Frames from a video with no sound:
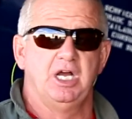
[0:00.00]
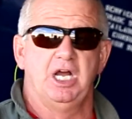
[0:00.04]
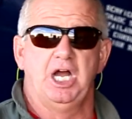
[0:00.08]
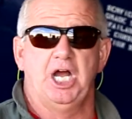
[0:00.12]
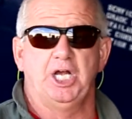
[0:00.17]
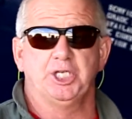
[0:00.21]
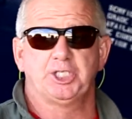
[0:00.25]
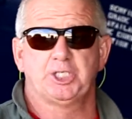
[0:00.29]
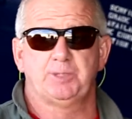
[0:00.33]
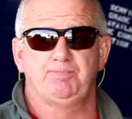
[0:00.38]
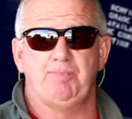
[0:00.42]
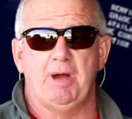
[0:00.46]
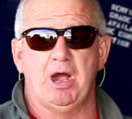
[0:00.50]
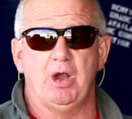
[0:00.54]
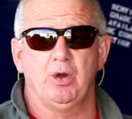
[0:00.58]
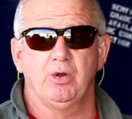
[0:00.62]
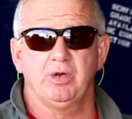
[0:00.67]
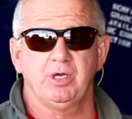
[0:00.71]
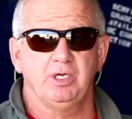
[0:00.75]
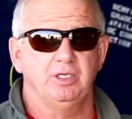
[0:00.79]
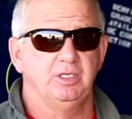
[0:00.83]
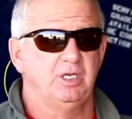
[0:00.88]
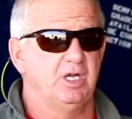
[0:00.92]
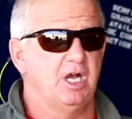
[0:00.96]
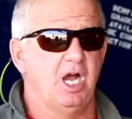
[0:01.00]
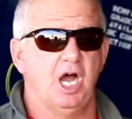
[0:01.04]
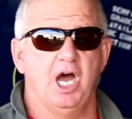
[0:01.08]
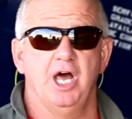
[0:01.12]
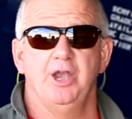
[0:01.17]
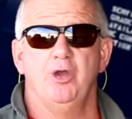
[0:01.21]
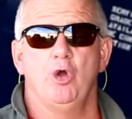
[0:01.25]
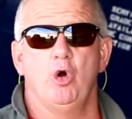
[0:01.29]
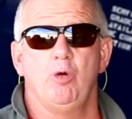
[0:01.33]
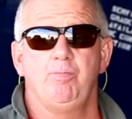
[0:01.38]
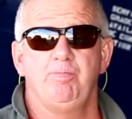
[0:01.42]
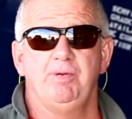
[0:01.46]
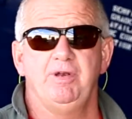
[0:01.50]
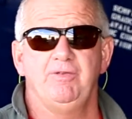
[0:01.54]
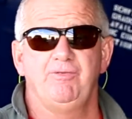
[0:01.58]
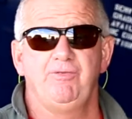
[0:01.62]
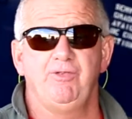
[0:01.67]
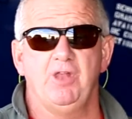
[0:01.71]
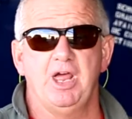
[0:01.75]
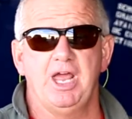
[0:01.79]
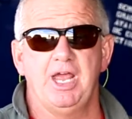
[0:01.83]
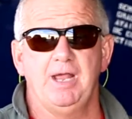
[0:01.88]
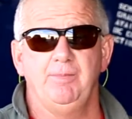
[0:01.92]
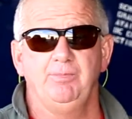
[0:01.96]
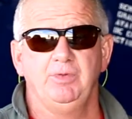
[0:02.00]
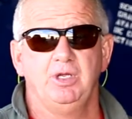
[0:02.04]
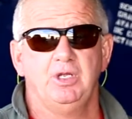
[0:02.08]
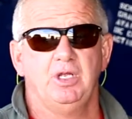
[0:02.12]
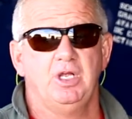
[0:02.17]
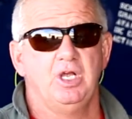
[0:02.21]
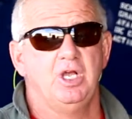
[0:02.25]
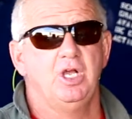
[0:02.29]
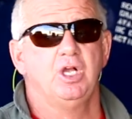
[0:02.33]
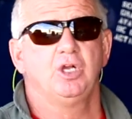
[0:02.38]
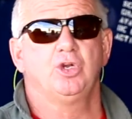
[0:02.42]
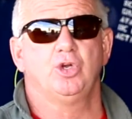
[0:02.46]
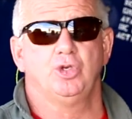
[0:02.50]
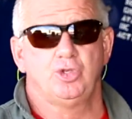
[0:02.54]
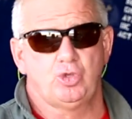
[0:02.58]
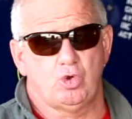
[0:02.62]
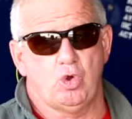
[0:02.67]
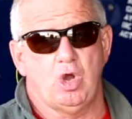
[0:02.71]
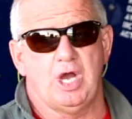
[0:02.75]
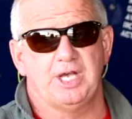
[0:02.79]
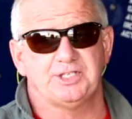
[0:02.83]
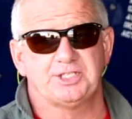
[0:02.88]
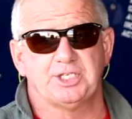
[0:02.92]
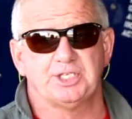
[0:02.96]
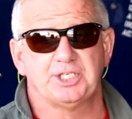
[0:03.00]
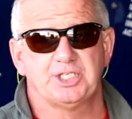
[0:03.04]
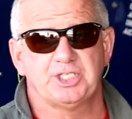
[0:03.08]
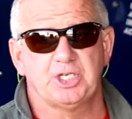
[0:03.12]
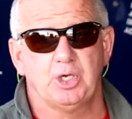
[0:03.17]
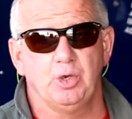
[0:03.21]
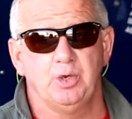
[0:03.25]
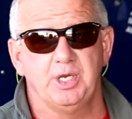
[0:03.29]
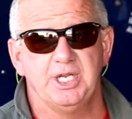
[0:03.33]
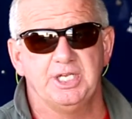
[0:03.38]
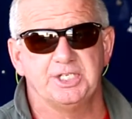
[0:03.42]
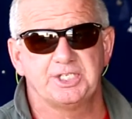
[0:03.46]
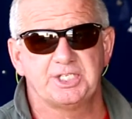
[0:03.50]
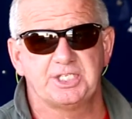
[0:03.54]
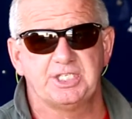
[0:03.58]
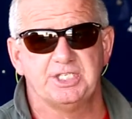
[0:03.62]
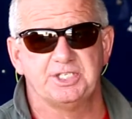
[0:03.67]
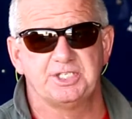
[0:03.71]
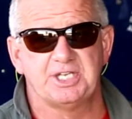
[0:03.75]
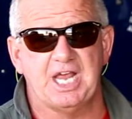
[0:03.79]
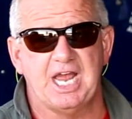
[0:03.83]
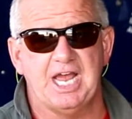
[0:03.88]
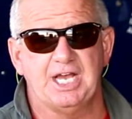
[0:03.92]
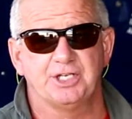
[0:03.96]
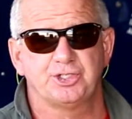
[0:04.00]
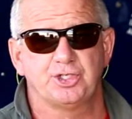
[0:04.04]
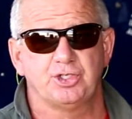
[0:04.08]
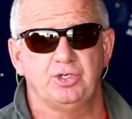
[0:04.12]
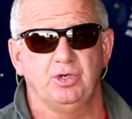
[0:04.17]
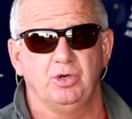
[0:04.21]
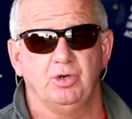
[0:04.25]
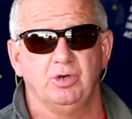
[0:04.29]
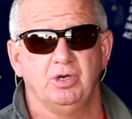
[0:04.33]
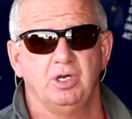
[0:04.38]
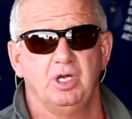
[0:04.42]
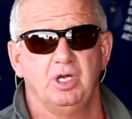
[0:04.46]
A spark, an open flame, could cause a serious disaster.